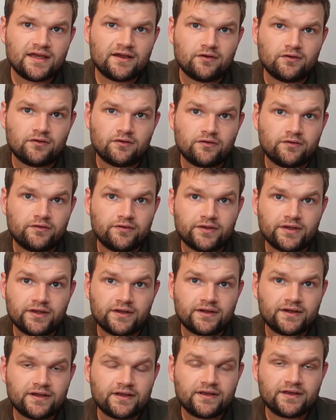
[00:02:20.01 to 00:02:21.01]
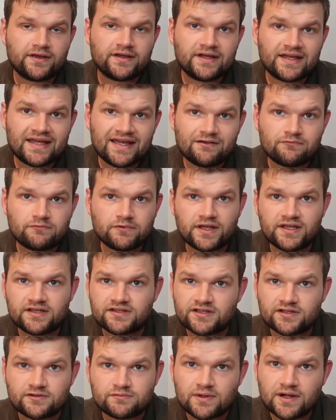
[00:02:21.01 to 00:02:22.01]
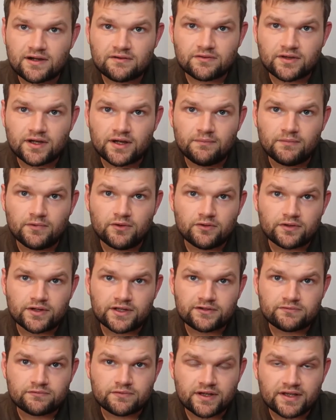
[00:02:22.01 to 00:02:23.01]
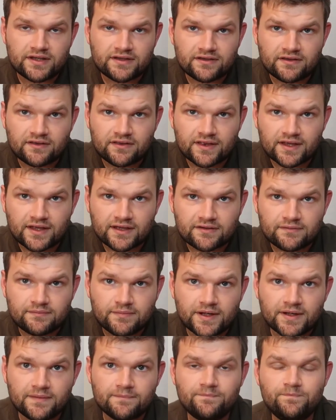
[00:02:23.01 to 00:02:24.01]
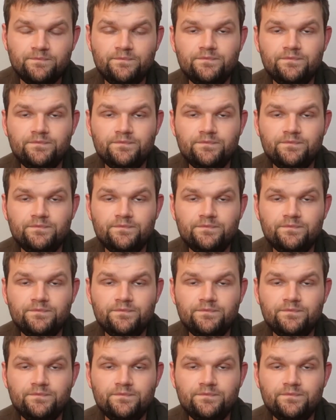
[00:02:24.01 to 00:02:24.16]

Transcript: or you can get REITs as well that are mortgage REITs and things. But